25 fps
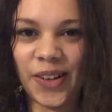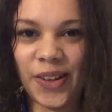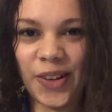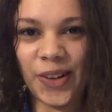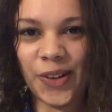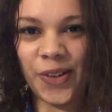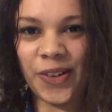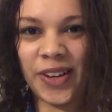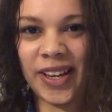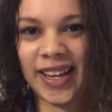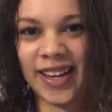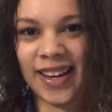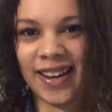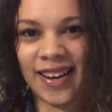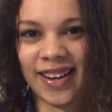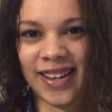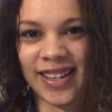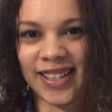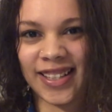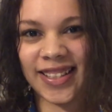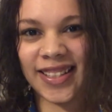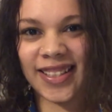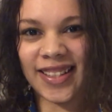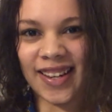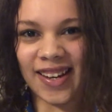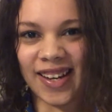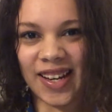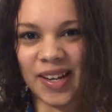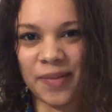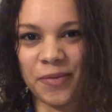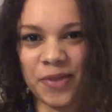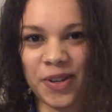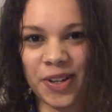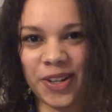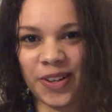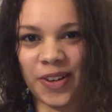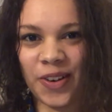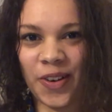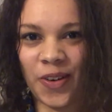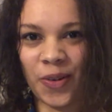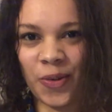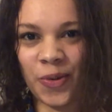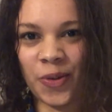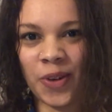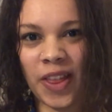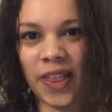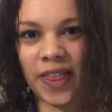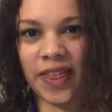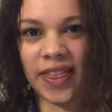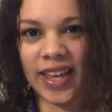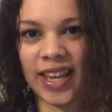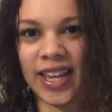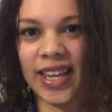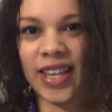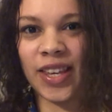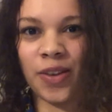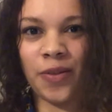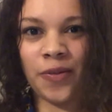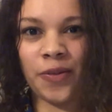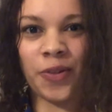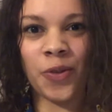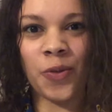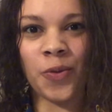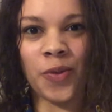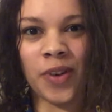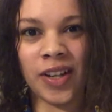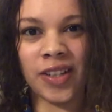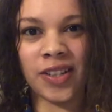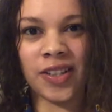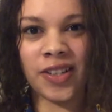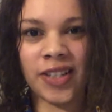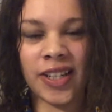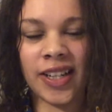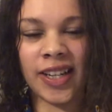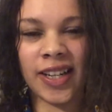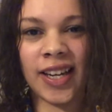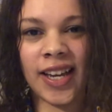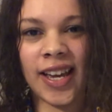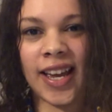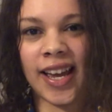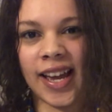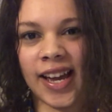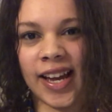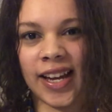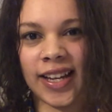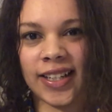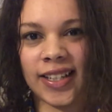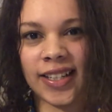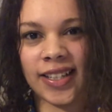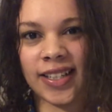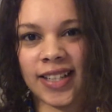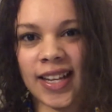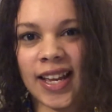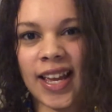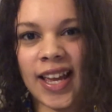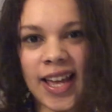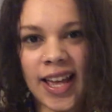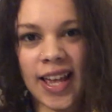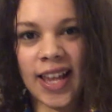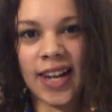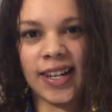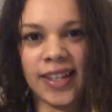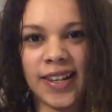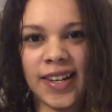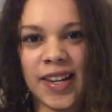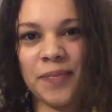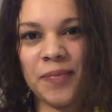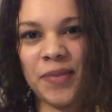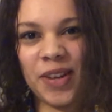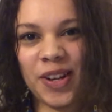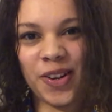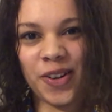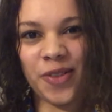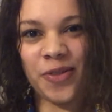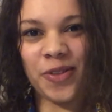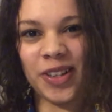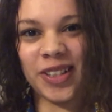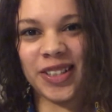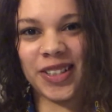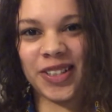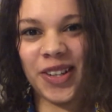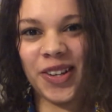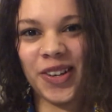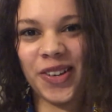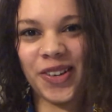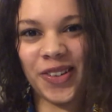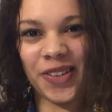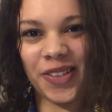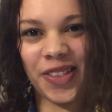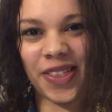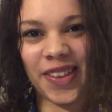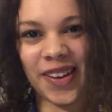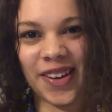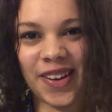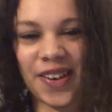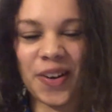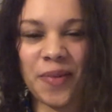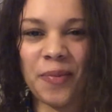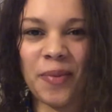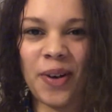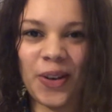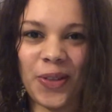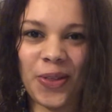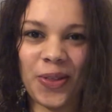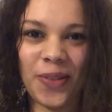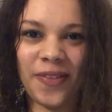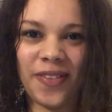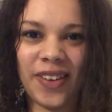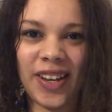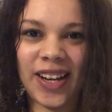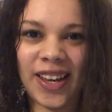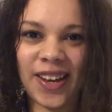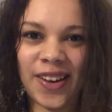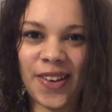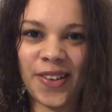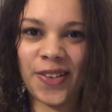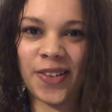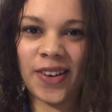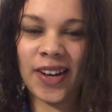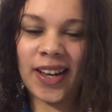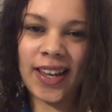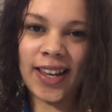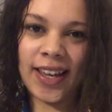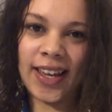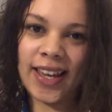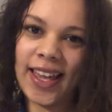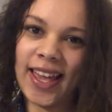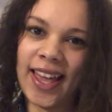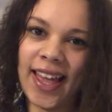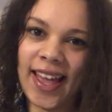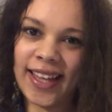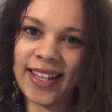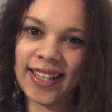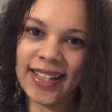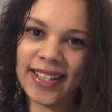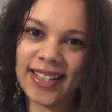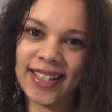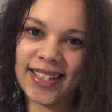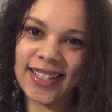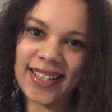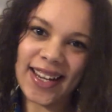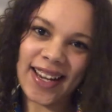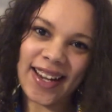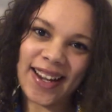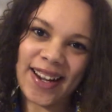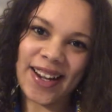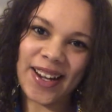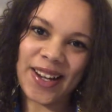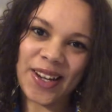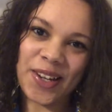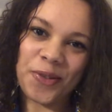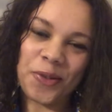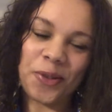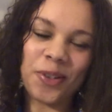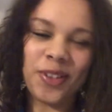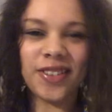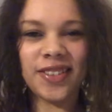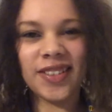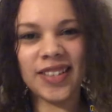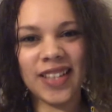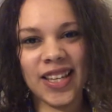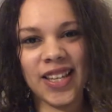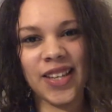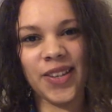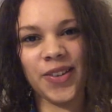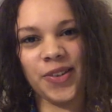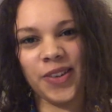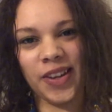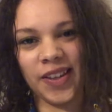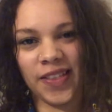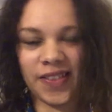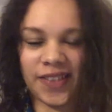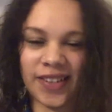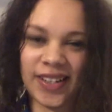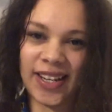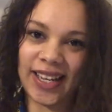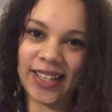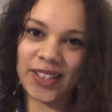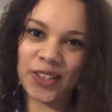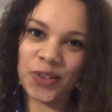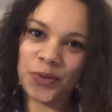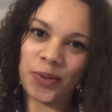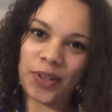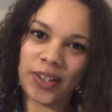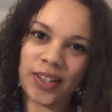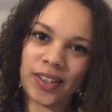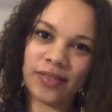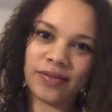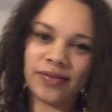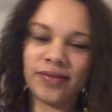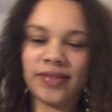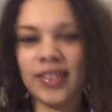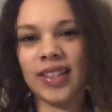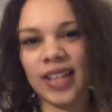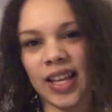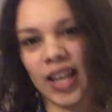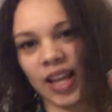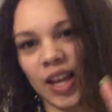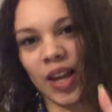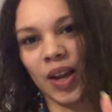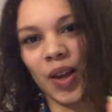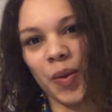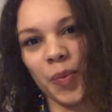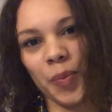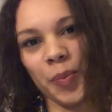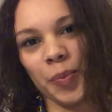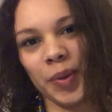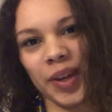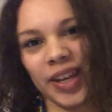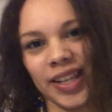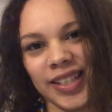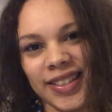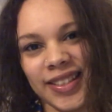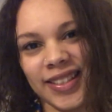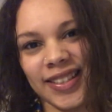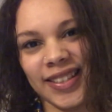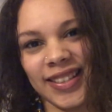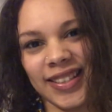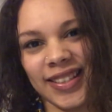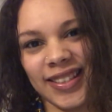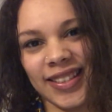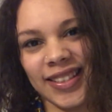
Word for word: Okay guys, I'm gonna go. Thank you for watching, and let me know what you thought about the video, and I will see you in the next one. Peace.